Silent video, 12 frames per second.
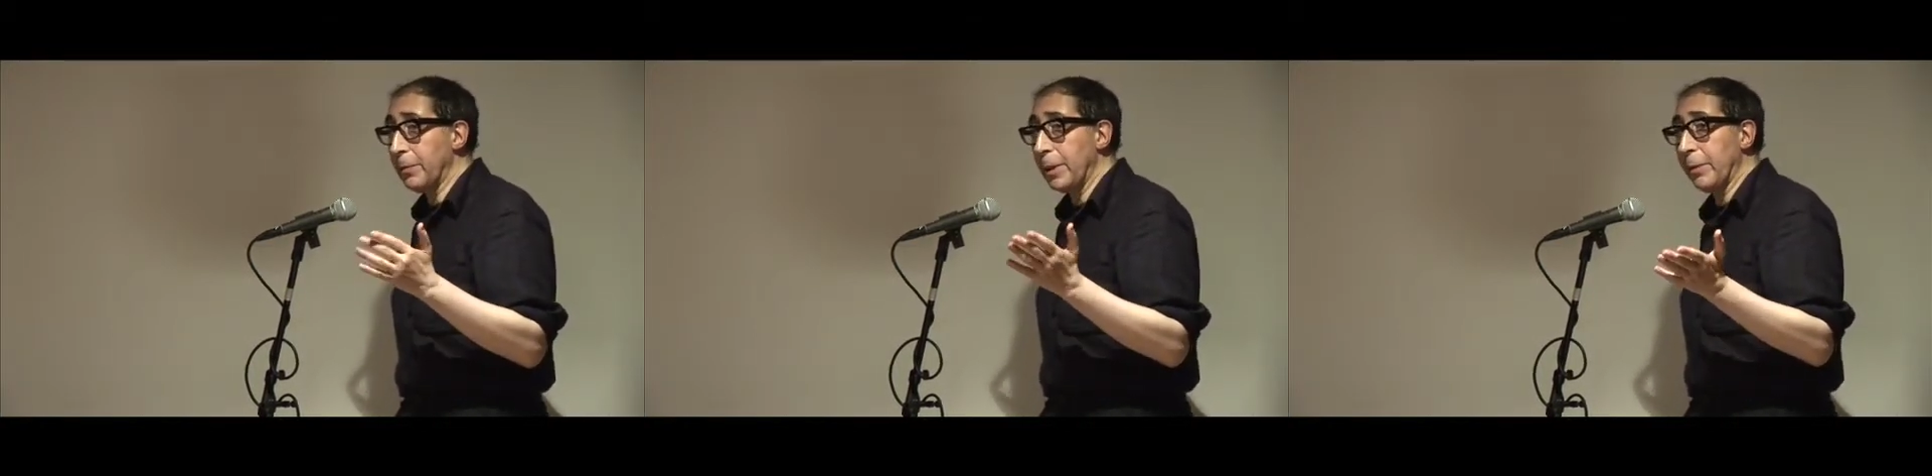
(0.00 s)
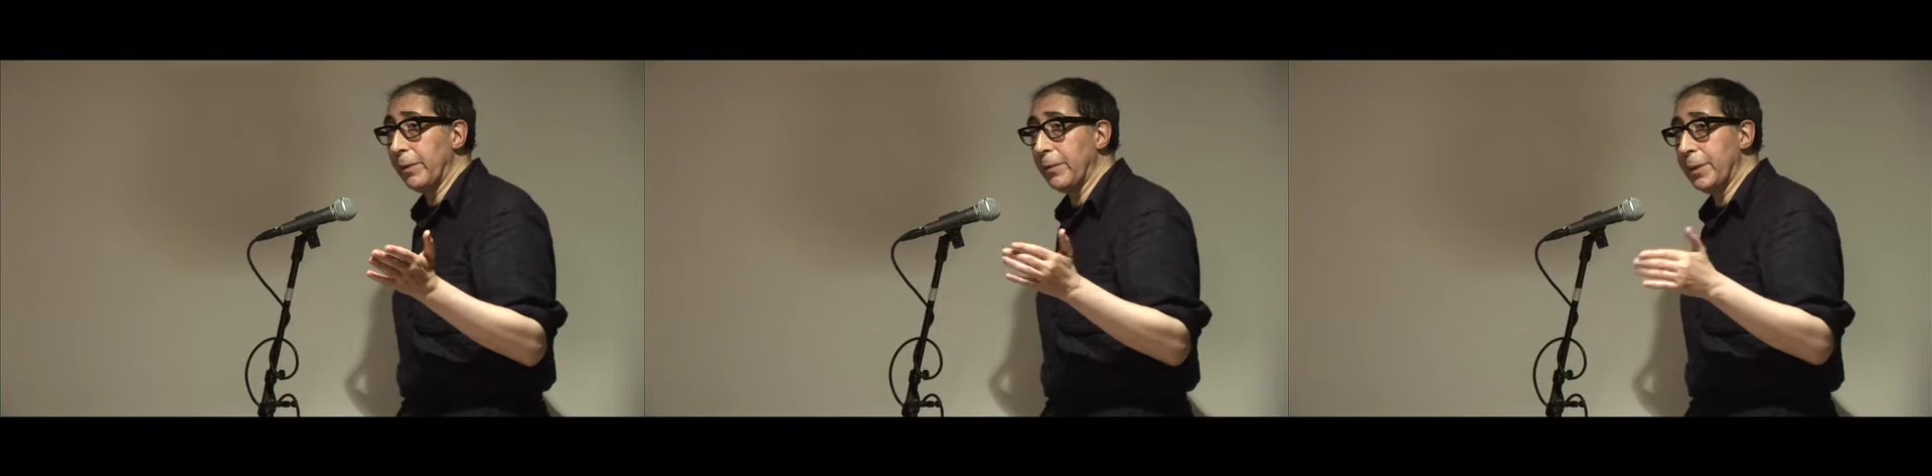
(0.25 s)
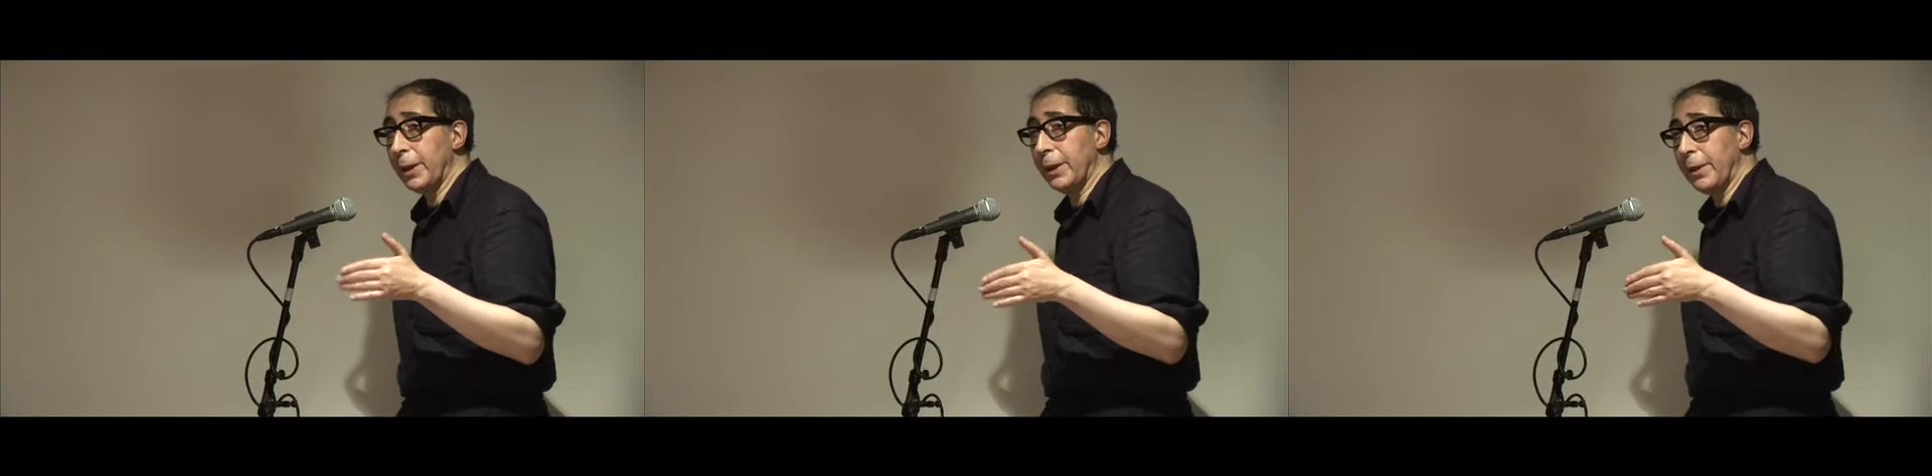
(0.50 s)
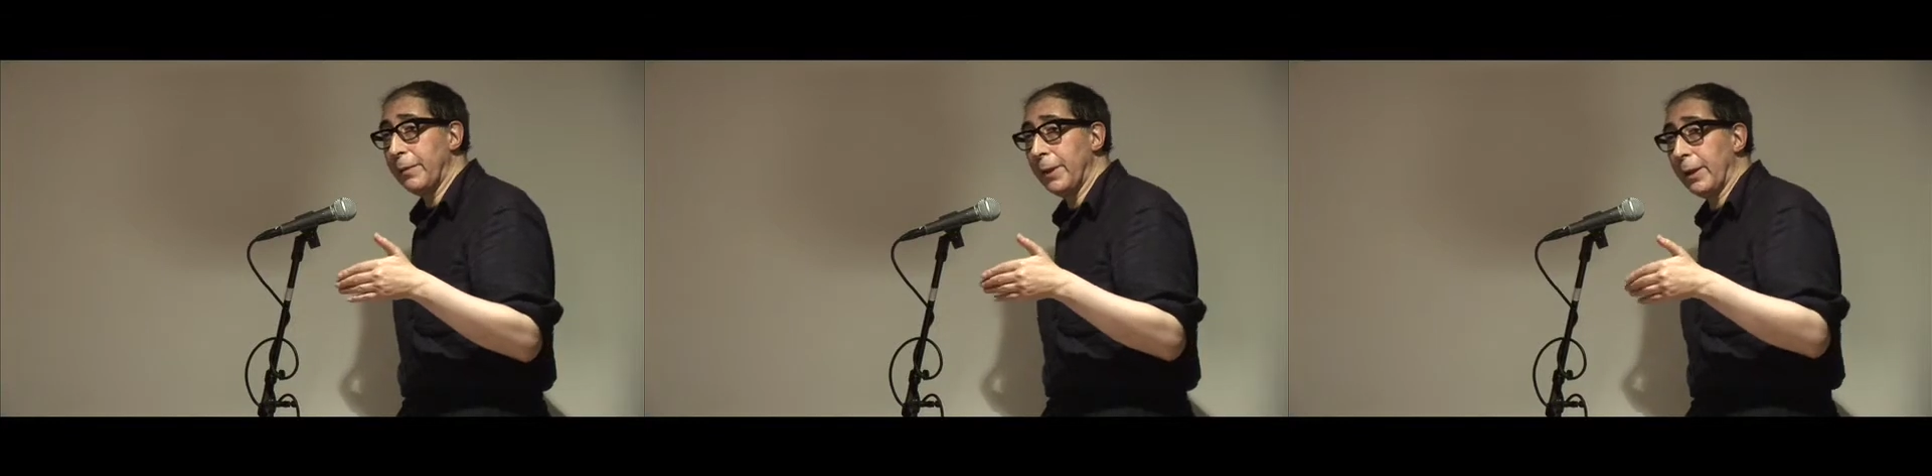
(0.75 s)
People have seen,
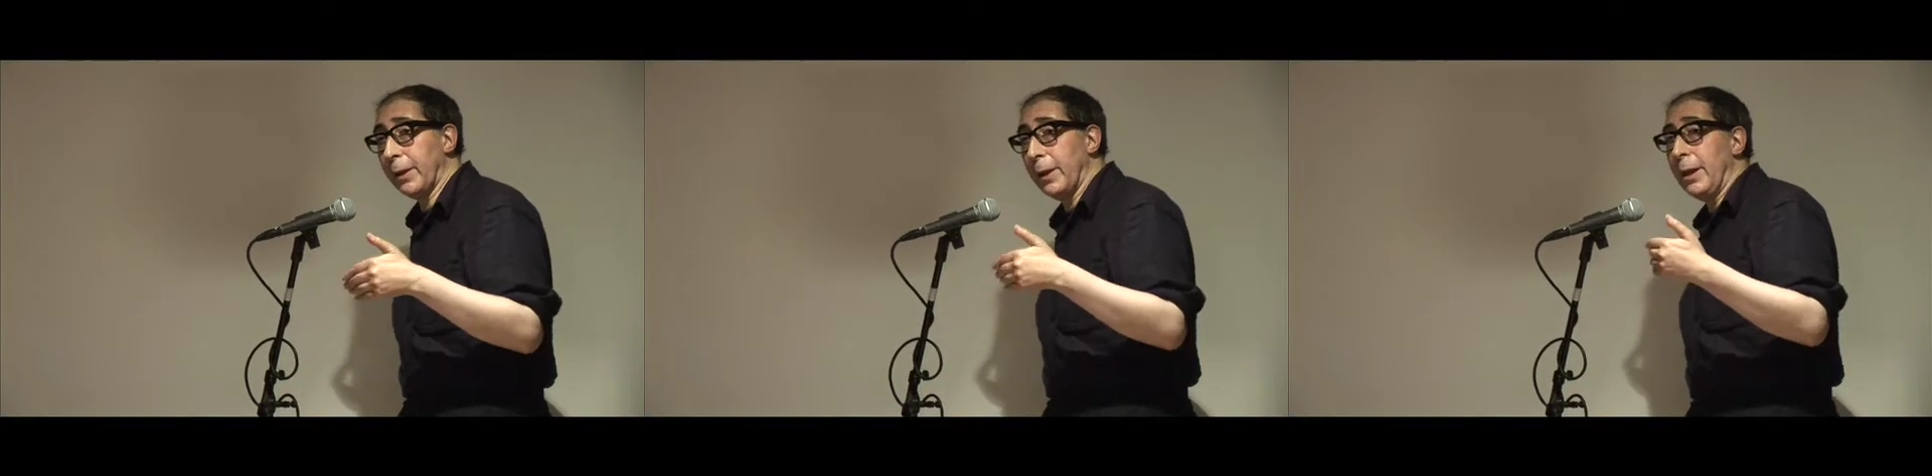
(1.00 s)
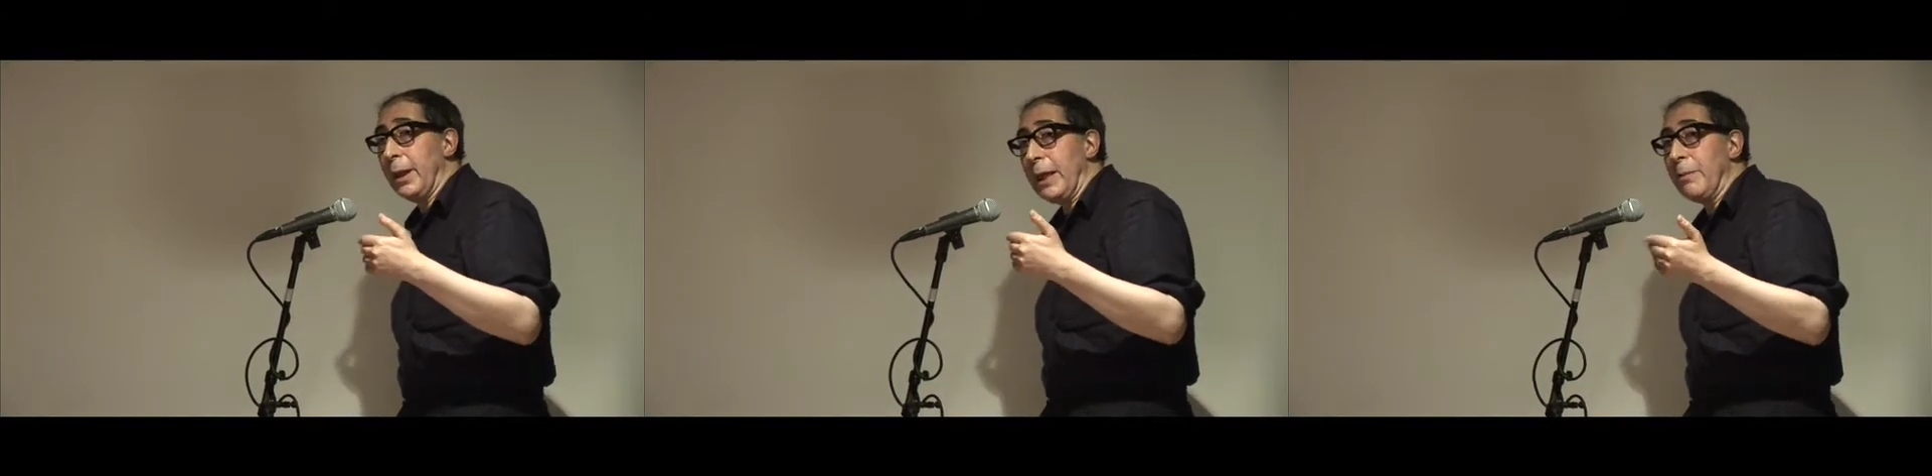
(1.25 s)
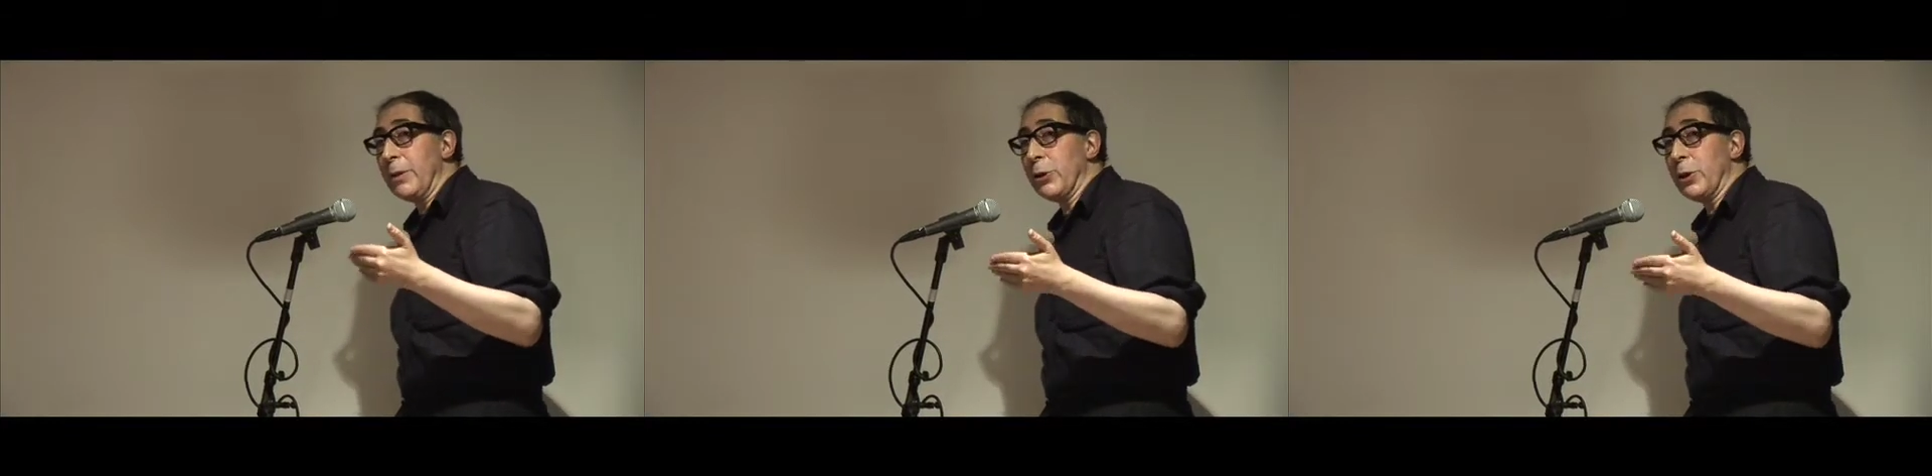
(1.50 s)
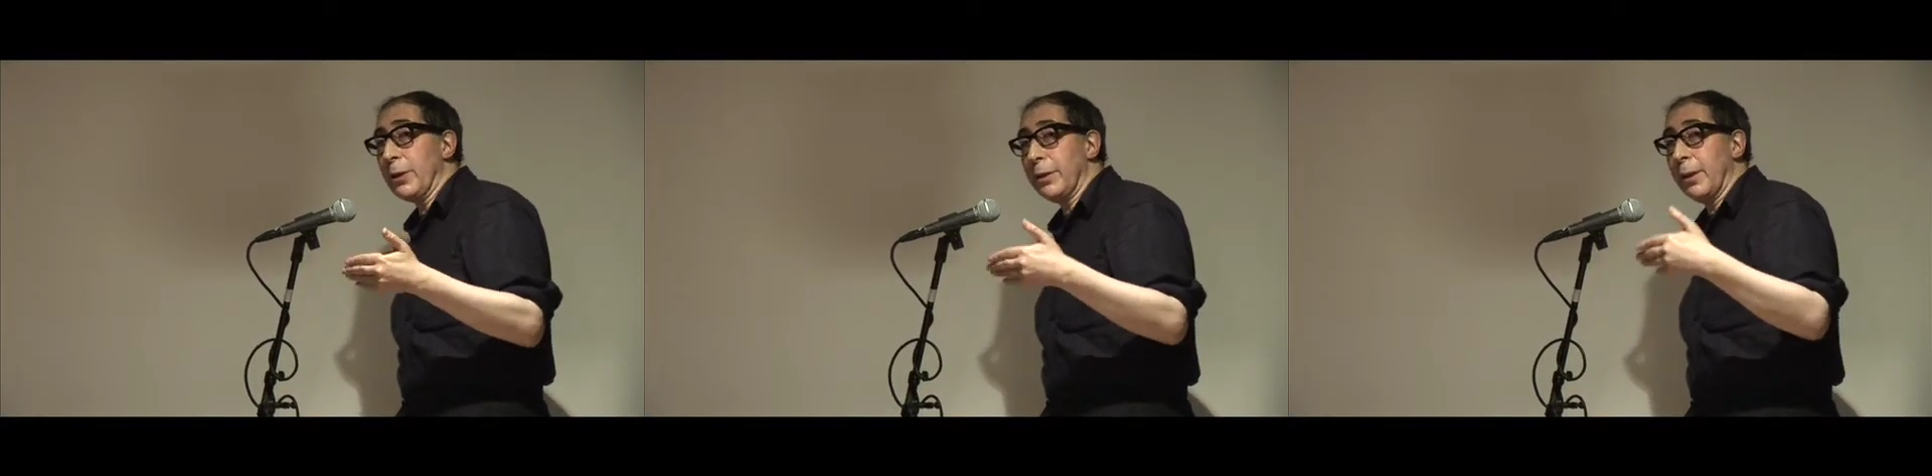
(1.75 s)
I think,
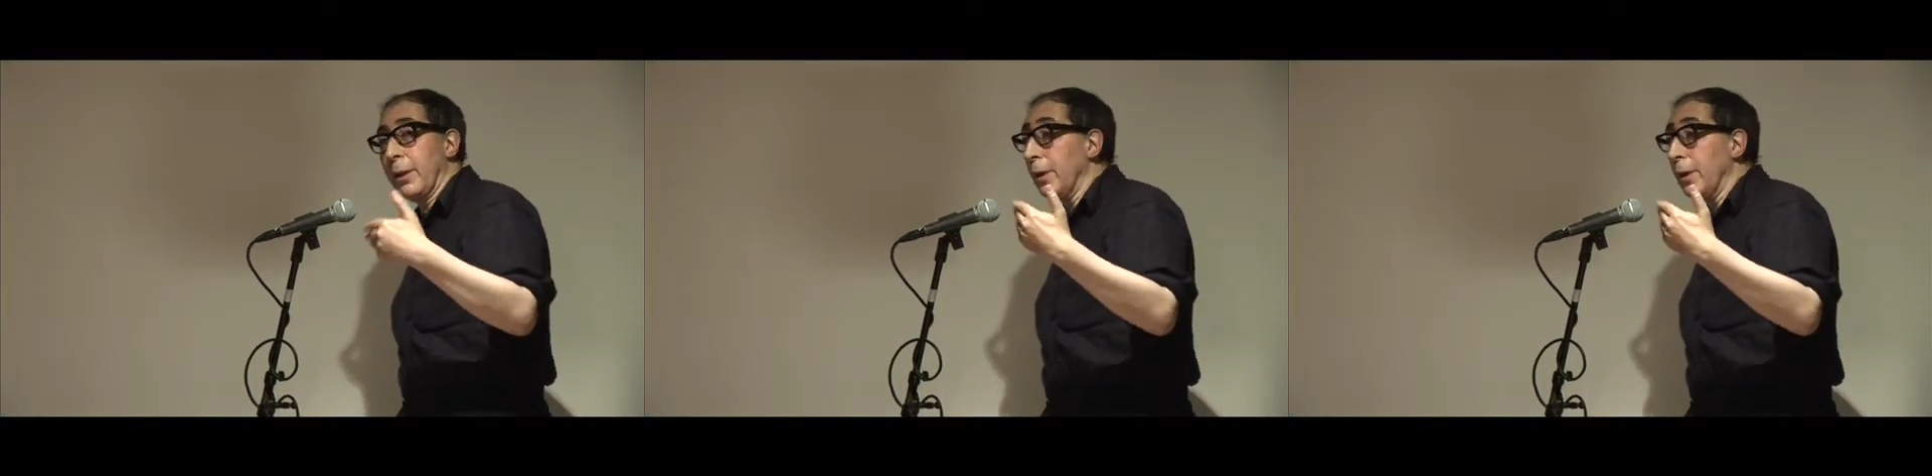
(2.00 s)
images